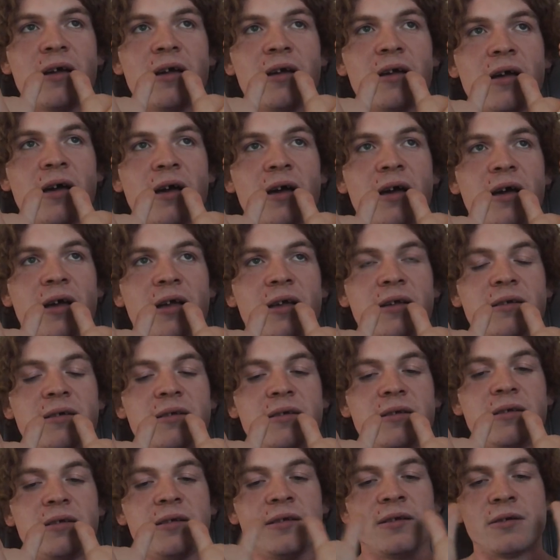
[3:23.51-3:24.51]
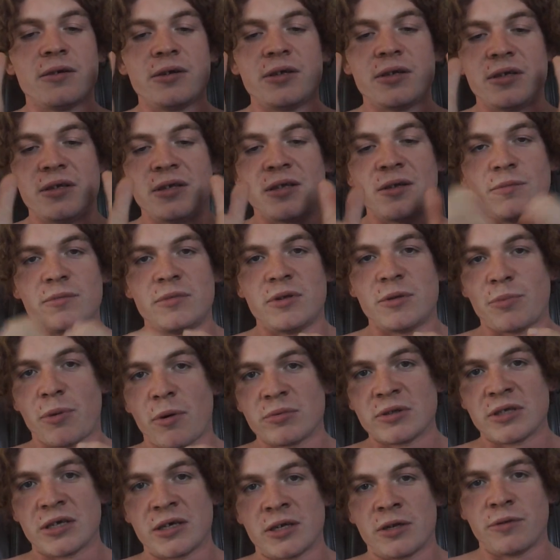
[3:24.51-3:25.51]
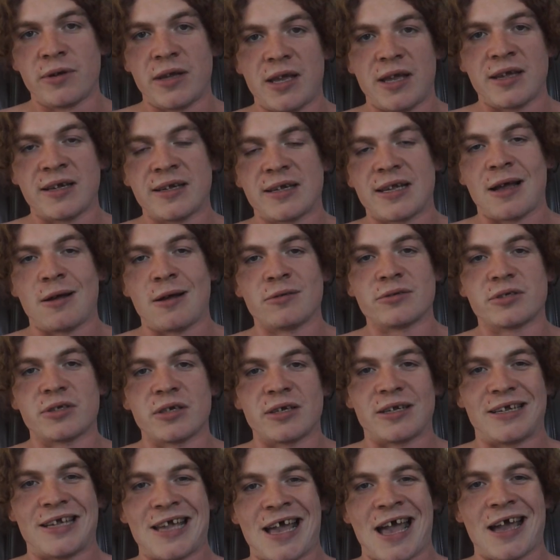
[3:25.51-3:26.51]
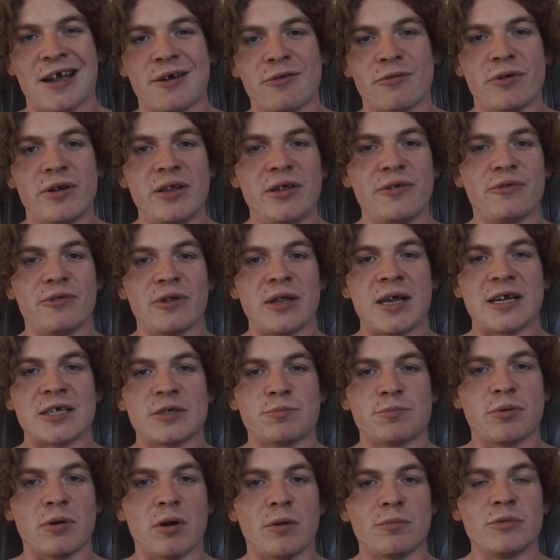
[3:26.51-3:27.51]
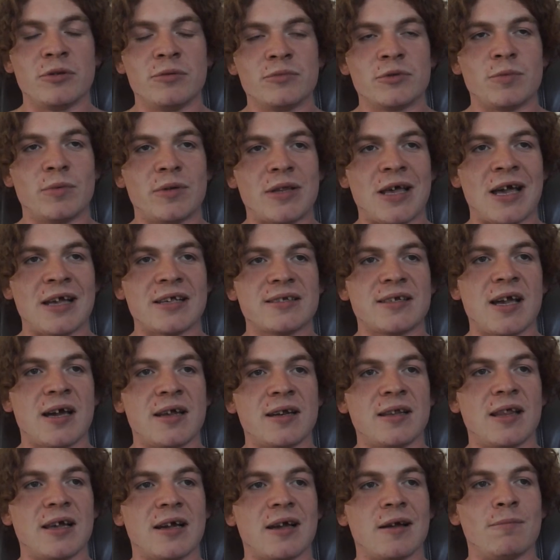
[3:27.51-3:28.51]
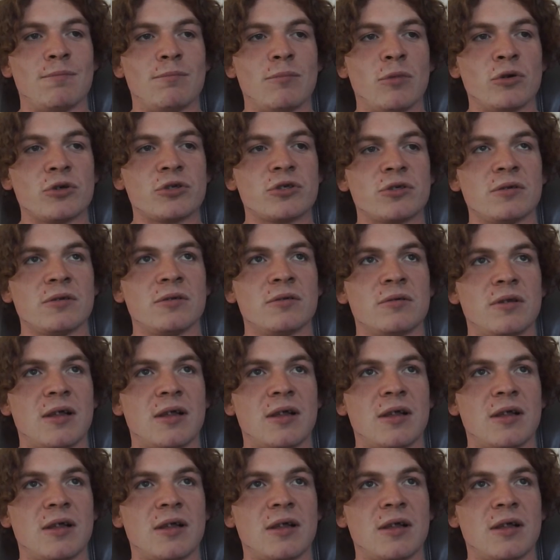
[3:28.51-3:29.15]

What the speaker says: uh, you're probably going to encounter gag reflex problems, but that's kind of like a muscle.